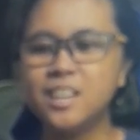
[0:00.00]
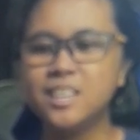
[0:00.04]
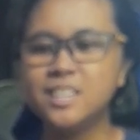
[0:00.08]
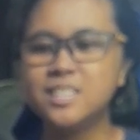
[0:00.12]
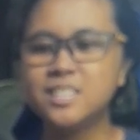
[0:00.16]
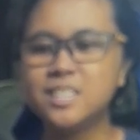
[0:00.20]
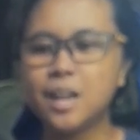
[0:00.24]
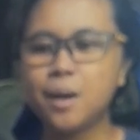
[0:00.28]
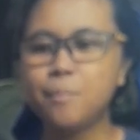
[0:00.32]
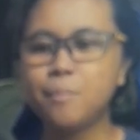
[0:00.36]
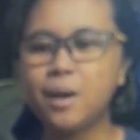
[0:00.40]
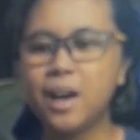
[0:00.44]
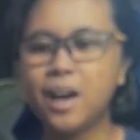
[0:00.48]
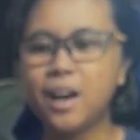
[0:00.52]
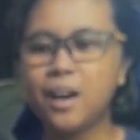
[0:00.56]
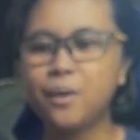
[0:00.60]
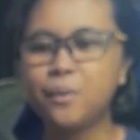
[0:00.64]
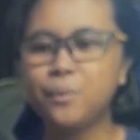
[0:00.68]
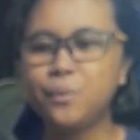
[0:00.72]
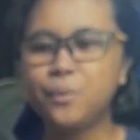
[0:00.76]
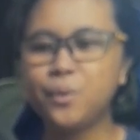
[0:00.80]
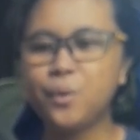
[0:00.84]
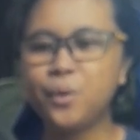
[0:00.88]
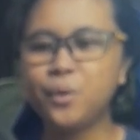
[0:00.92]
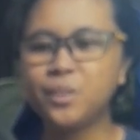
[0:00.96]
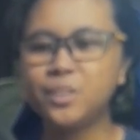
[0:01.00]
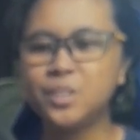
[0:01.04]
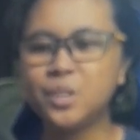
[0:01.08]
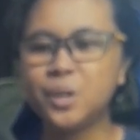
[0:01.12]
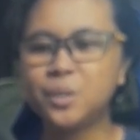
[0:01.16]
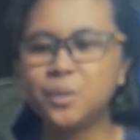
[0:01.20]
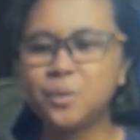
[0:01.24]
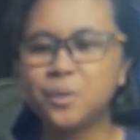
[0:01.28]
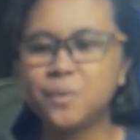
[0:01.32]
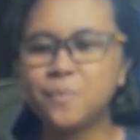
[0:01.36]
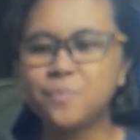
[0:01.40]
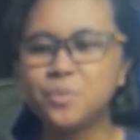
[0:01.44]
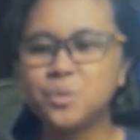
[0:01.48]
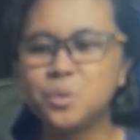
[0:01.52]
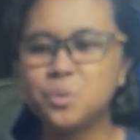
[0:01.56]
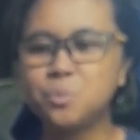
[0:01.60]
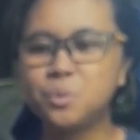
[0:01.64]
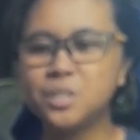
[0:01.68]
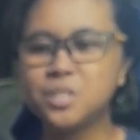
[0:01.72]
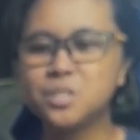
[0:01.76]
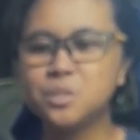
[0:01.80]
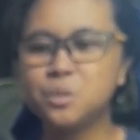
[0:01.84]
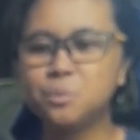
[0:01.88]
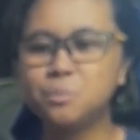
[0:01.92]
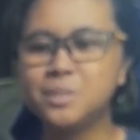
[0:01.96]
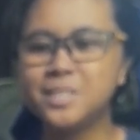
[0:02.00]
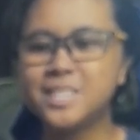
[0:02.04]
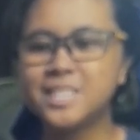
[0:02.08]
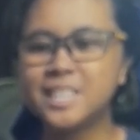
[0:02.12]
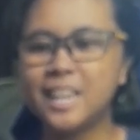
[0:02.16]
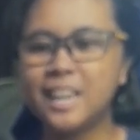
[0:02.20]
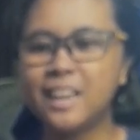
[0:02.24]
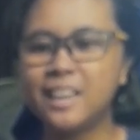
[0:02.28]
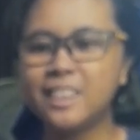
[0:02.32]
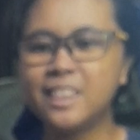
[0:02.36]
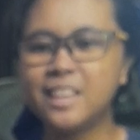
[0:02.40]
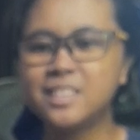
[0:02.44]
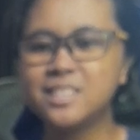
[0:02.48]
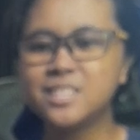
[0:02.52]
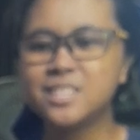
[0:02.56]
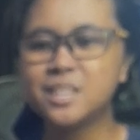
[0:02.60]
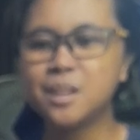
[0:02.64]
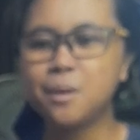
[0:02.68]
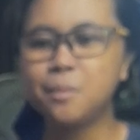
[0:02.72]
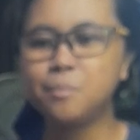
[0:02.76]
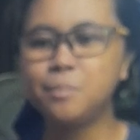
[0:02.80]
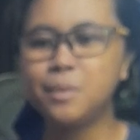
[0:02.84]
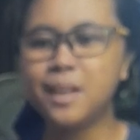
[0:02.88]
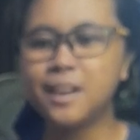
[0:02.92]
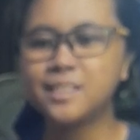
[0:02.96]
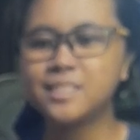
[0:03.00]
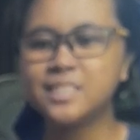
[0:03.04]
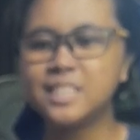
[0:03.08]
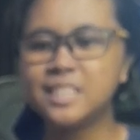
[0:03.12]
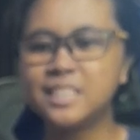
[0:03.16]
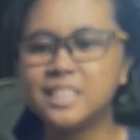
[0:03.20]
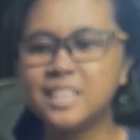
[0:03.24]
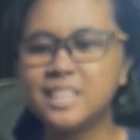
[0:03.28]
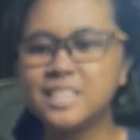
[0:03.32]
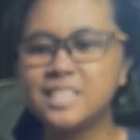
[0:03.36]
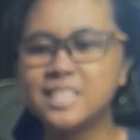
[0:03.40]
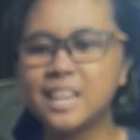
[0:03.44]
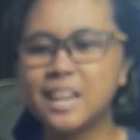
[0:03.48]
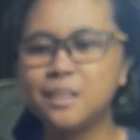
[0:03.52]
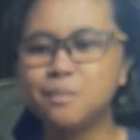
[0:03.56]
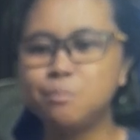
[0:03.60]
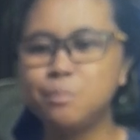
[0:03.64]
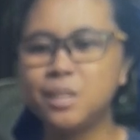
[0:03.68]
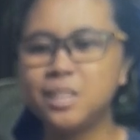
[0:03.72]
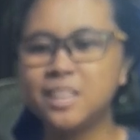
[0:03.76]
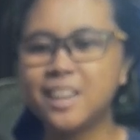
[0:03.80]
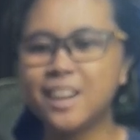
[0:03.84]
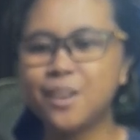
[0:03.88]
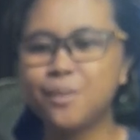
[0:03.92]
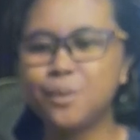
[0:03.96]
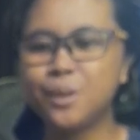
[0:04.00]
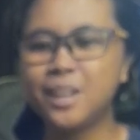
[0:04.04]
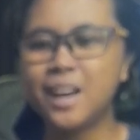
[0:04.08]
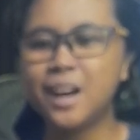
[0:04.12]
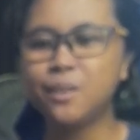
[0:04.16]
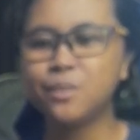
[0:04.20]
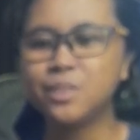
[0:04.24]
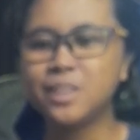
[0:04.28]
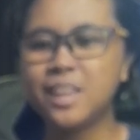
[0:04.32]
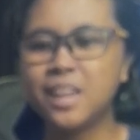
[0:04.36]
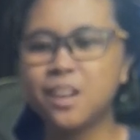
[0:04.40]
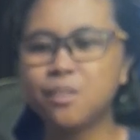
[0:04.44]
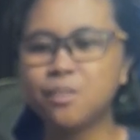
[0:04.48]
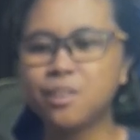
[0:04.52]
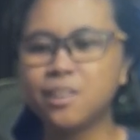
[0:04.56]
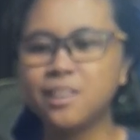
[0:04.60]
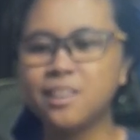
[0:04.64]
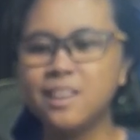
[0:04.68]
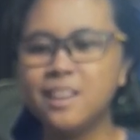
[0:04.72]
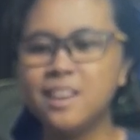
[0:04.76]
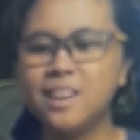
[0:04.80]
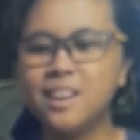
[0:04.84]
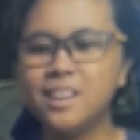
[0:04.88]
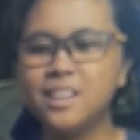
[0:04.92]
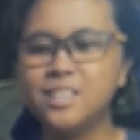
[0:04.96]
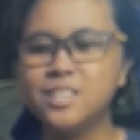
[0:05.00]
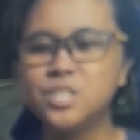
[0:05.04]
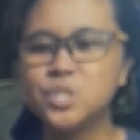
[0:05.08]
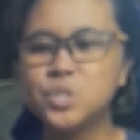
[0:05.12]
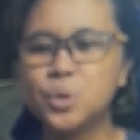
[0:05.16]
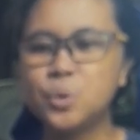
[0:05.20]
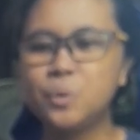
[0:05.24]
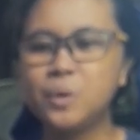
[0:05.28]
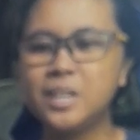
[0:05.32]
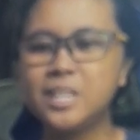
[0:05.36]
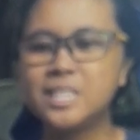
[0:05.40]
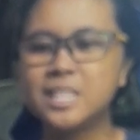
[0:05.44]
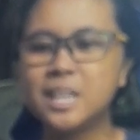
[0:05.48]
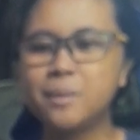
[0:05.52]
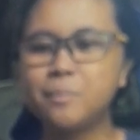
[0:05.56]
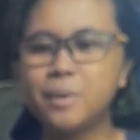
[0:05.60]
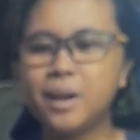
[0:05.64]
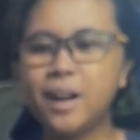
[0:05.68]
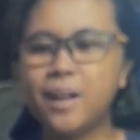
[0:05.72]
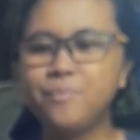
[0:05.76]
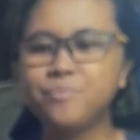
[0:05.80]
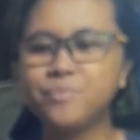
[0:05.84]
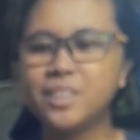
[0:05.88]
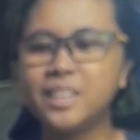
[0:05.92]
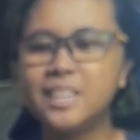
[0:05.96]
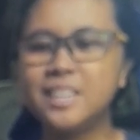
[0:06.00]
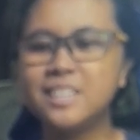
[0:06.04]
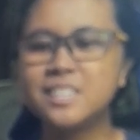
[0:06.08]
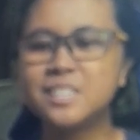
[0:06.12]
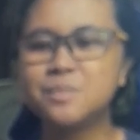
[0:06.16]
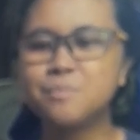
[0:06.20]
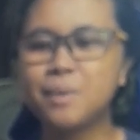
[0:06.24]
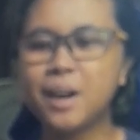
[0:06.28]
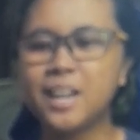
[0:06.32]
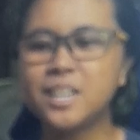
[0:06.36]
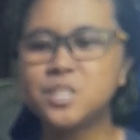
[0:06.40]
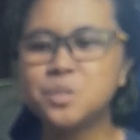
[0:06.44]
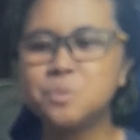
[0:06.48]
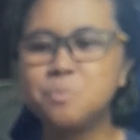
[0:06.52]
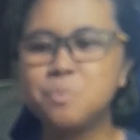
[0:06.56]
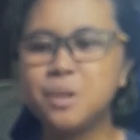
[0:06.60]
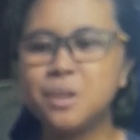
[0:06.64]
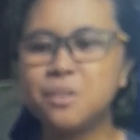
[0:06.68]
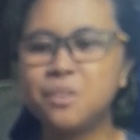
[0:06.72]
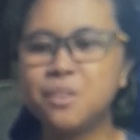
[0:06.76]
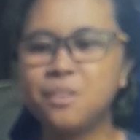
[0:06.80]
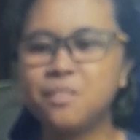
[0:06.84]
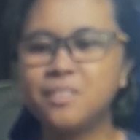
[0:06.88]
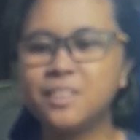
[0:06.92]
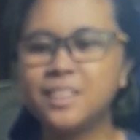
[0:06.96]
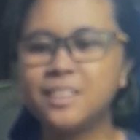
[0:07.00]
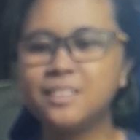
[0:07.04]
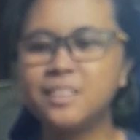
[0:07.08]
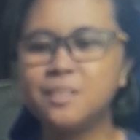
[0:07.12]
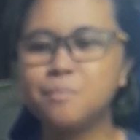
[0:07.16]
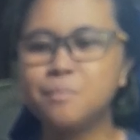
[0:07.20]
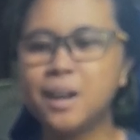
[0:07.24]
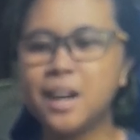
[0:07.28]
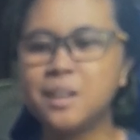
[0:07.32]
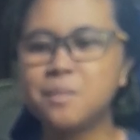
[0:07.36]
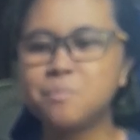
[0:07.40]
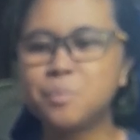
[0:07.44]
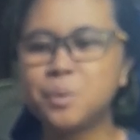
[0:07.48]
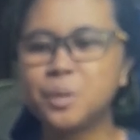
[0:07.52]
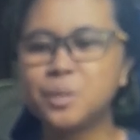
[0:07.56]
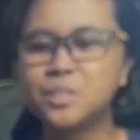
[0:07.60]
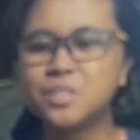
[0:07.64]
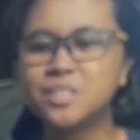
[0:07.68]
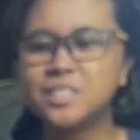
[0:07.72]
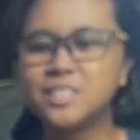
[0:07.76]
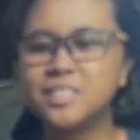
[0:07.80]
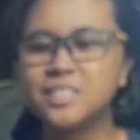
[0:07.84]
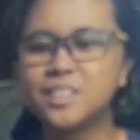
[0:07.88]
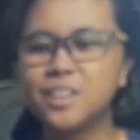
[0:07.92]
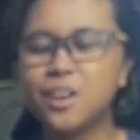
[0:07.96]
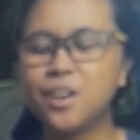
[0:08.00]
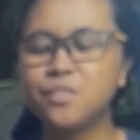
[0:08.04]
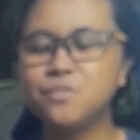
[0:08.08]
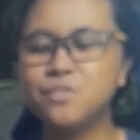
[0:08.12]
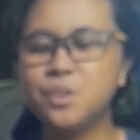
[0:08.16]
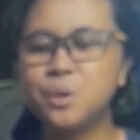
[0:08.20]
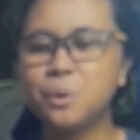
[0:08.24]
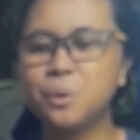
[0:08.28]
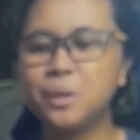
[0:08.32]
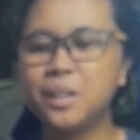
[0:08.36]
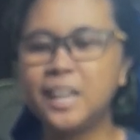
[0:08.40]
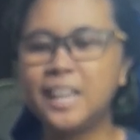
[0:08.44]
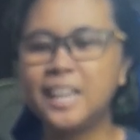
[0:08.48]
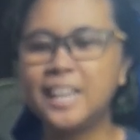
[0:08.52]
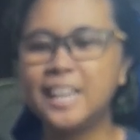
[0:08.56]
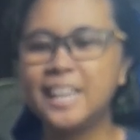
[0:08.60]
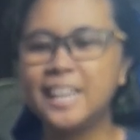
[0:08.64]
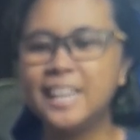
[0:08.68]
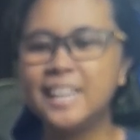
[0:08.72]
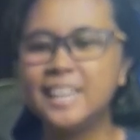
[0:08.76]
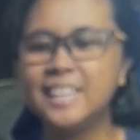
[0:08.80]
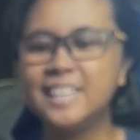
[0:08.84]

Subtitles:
Somehow or another, there was no mistake that some black dealings had been carried out here. Soei-sama, he is my superior and the man-person of yearning.